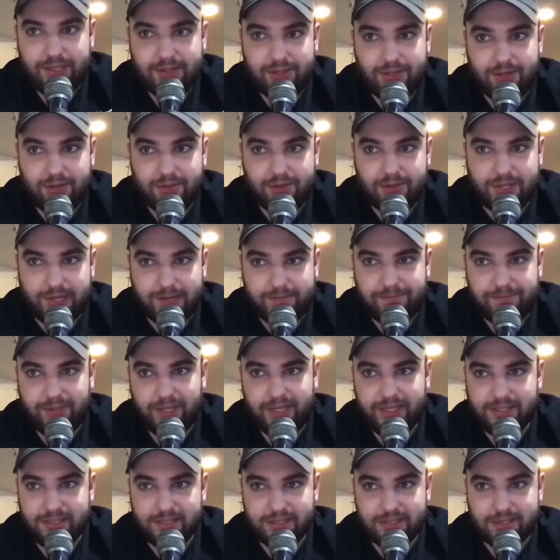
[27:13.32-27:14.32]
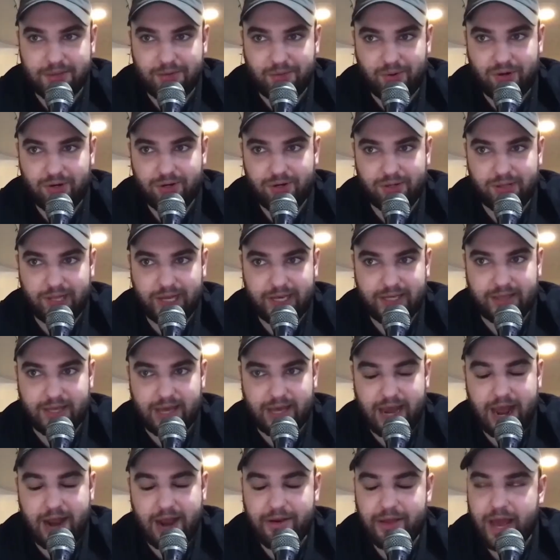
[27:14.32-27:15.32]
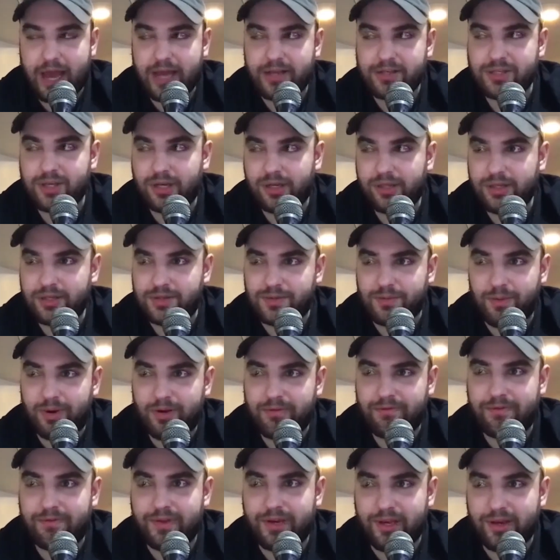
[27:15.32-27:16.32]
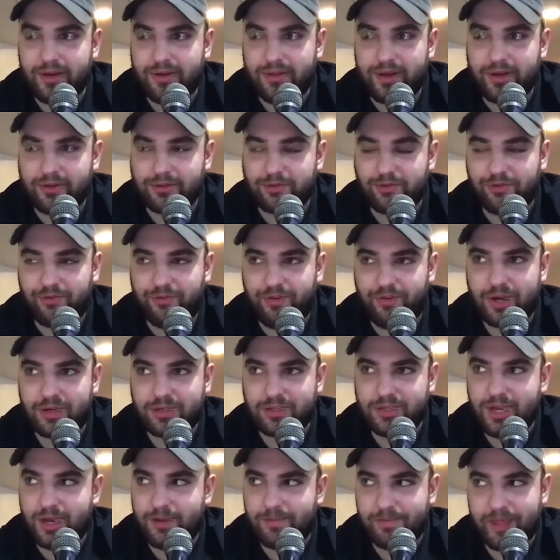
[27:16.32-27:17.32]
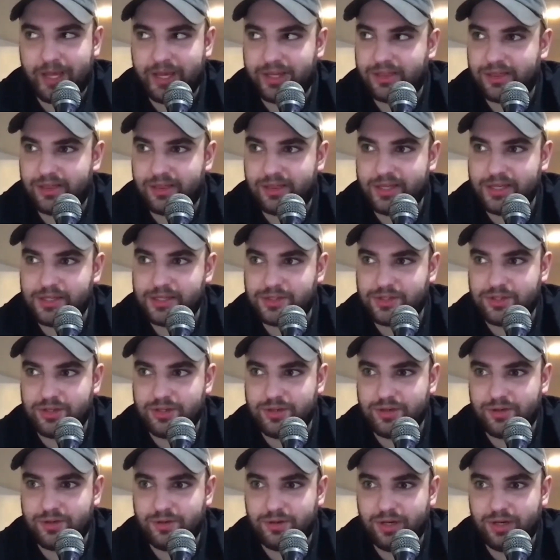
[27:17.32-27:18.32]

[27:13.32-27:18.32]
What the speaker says: dude, some places in the world are like that. I saw this one video that was fucked up. Like this dude,